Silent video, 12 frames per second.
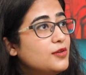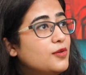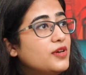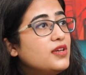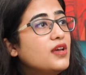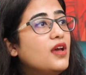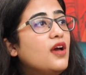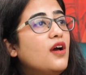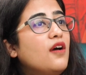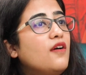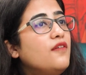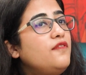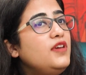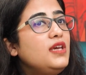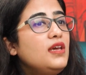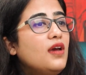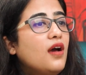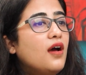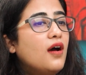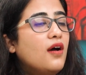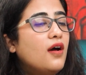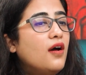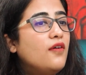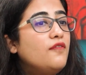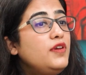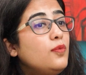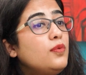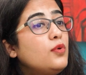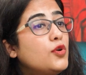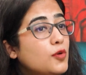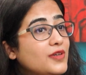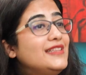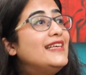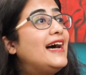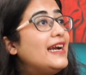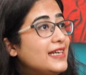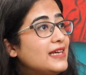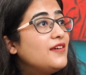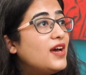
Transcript: growing, we took that